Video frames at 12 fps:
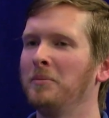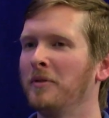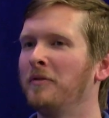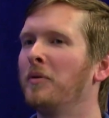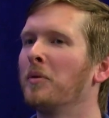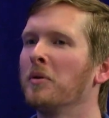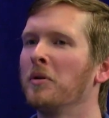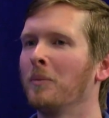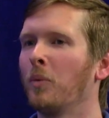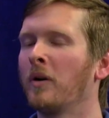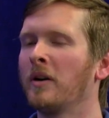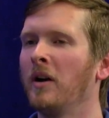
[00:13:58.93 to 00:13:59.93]
before,
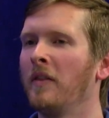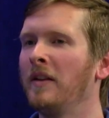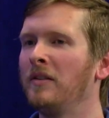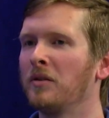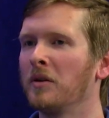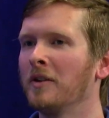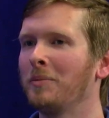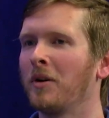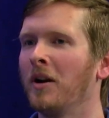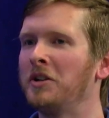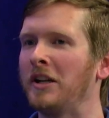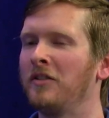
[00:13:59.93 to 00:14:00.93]
working on these service
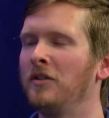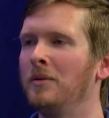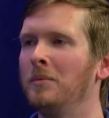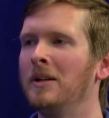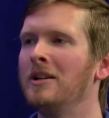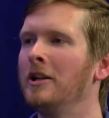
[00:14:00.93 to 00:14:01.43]
projects, you